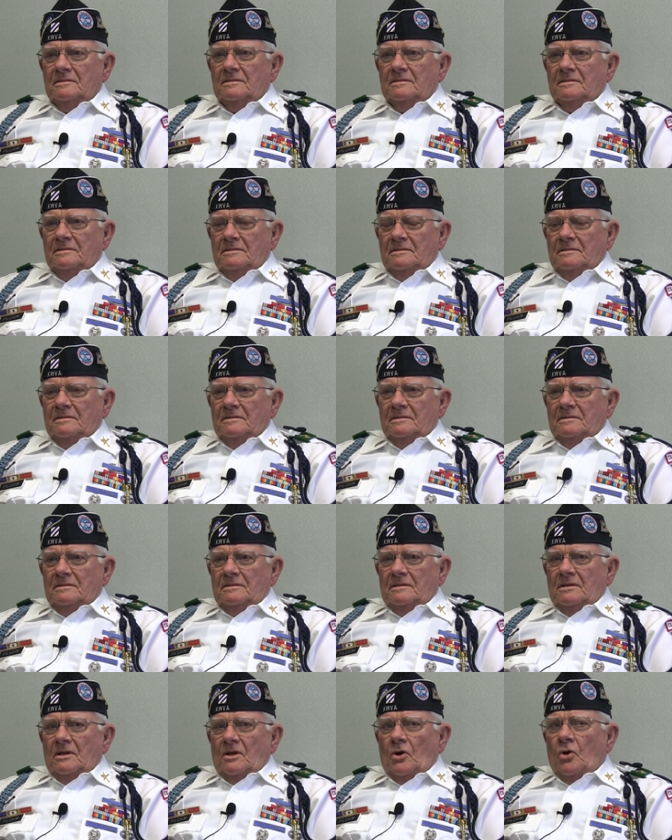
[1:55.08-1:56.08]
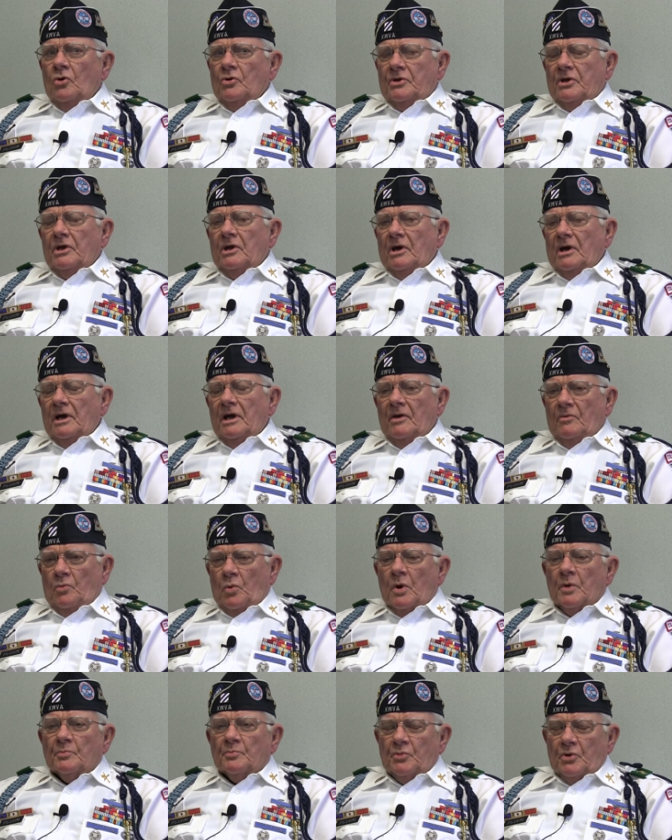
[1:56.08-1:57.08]
siblings? Okay, I
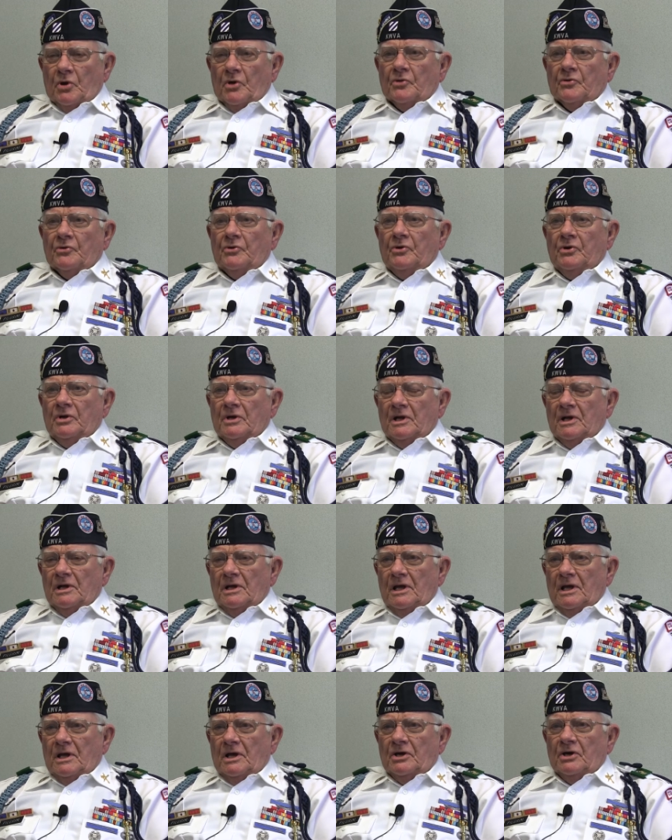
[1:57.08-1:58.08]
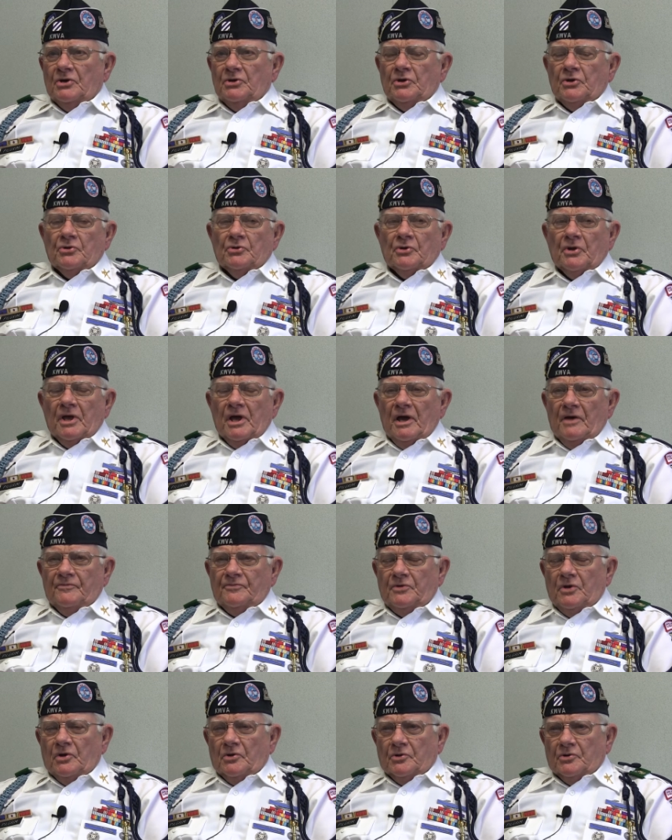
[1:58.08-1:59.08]
have one brother mm. a year and a
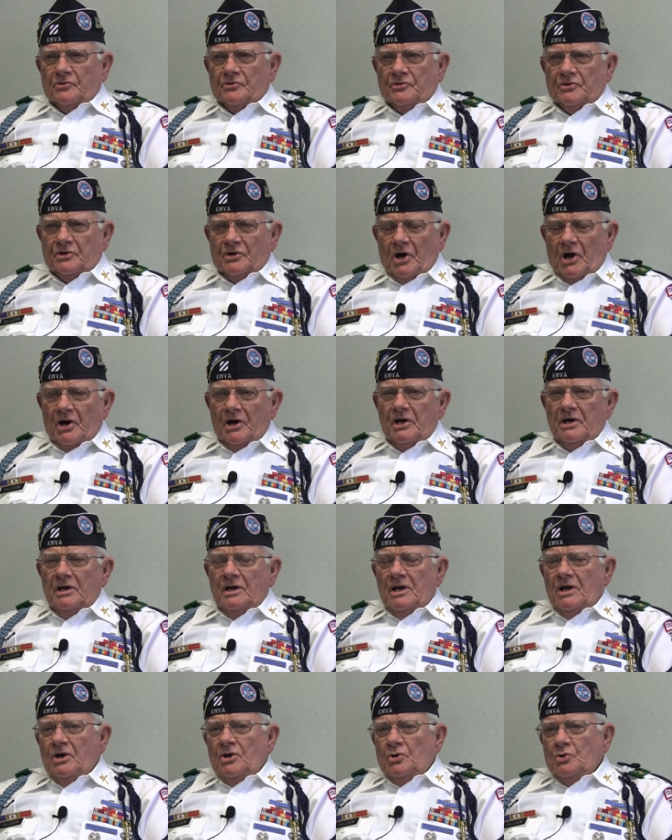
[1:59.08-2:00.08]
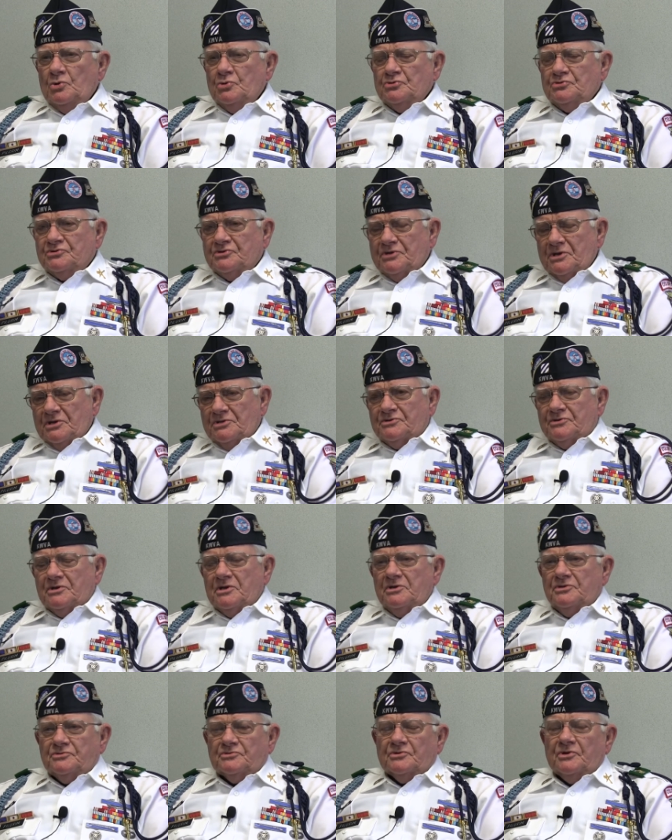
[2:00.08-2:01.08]
half younger than I, mm who's mm-hmm.
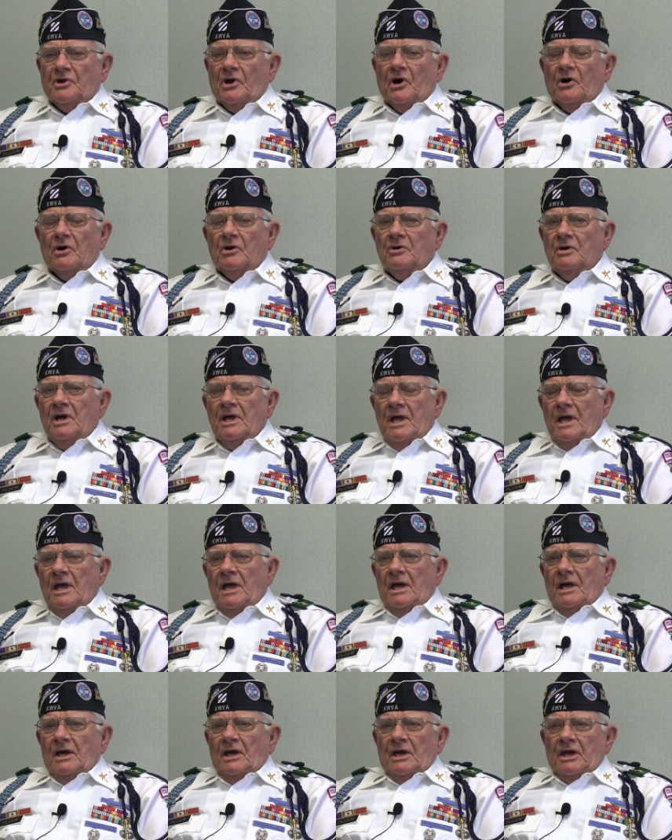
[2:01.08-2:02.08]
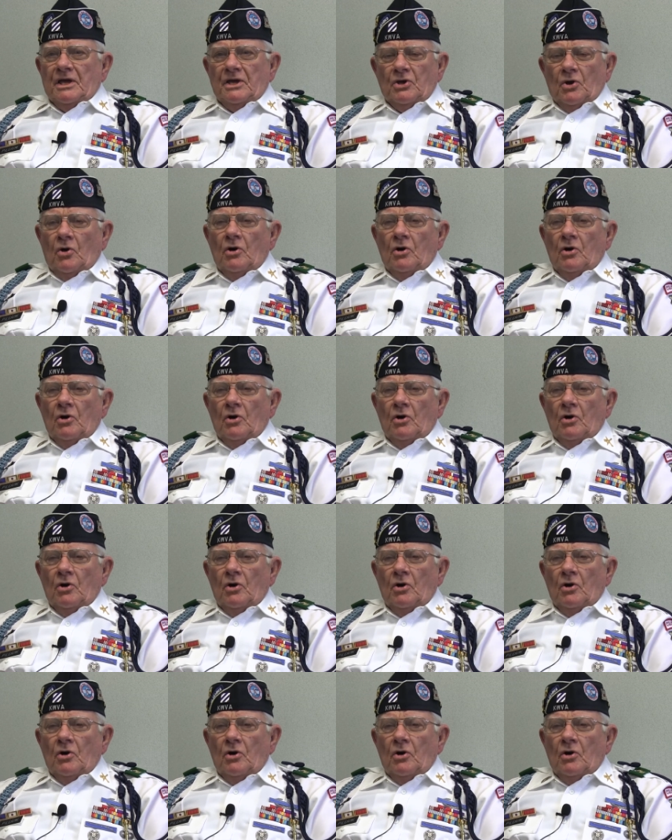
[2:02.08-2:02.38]
deceased now. He